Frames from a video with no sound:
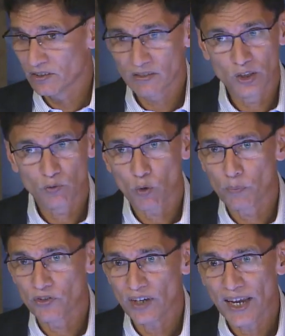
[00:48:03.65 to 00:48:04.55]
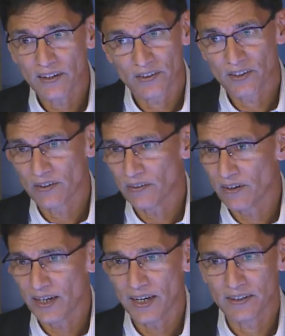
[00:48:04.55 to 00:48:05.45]
3 to 4 percent,
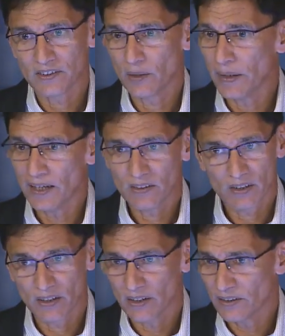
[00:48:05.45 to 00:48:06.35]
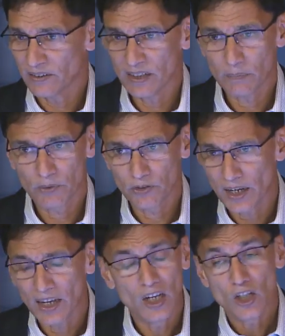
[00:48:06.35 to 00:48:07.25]
right? Cement, another 10 percent.
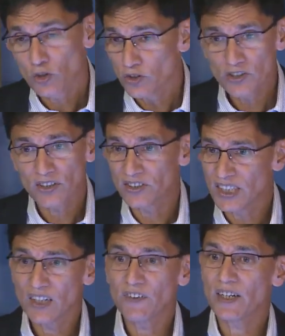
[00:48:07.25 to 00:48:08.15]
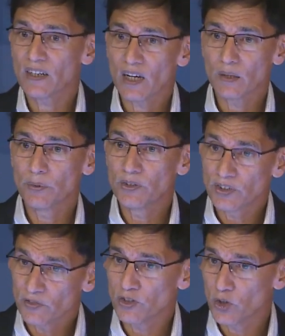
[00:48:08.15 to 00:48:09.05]
So these are significant contributors
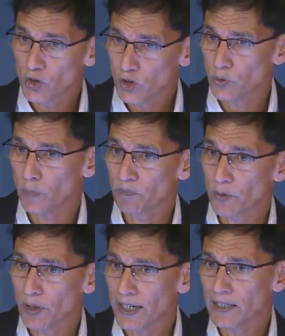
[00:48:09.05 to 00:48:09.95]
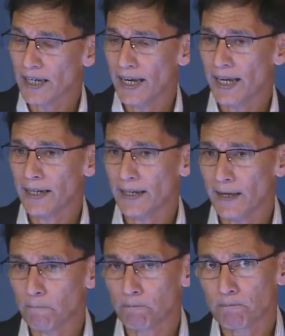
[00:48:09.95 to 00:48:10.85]
of CO2, right? And, uh,
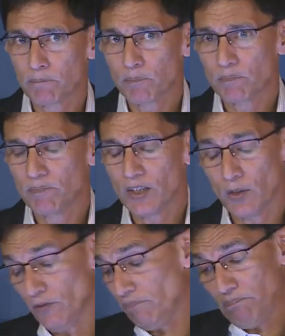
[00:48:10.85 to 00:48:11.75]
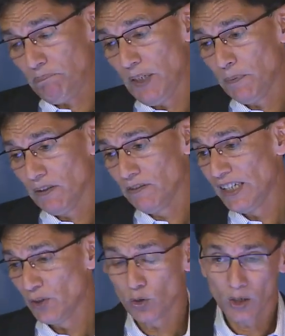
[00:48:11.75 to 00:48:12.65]
you know, people
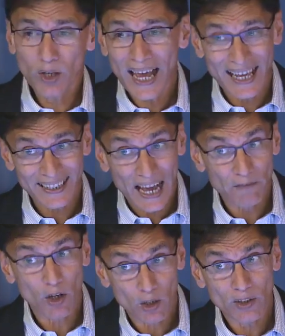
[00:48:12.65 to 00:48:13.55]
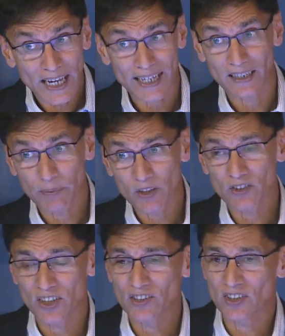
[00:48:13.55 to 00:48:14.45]
really don't look at it, have not looked at it,
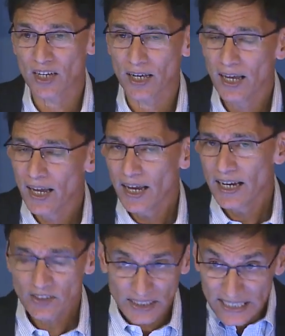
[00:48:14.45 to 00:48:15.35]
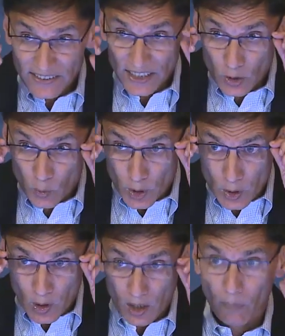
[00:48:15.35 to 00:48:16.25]
because it's, uh, it's not easy to what you
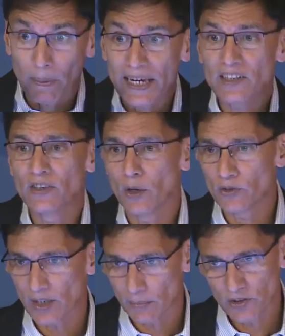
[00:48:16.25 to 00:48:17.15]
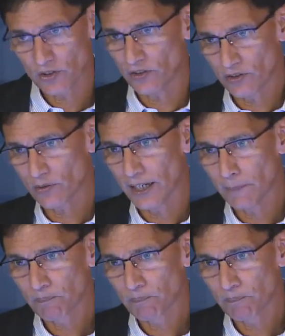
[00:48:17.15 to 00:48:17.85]
call abate those emissions, right?